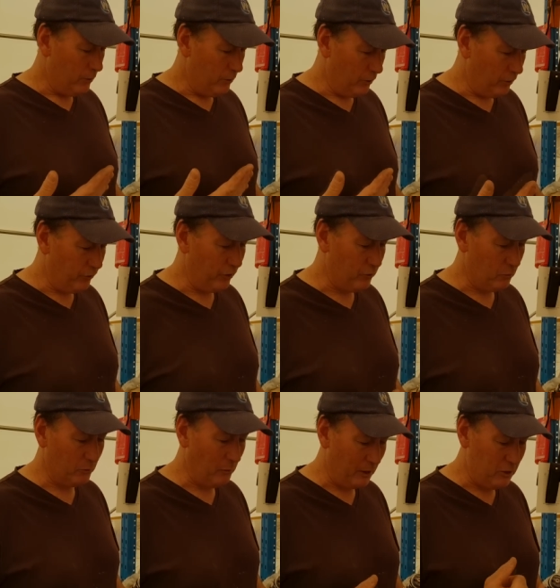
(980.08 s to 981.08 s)
the decision
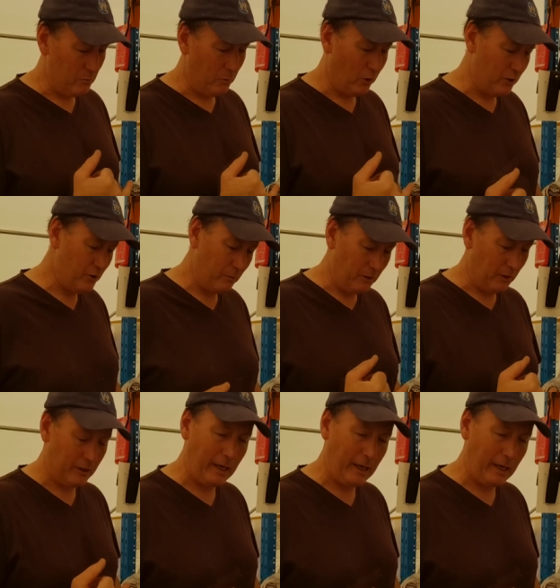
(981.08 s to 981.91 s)
was made to buy something that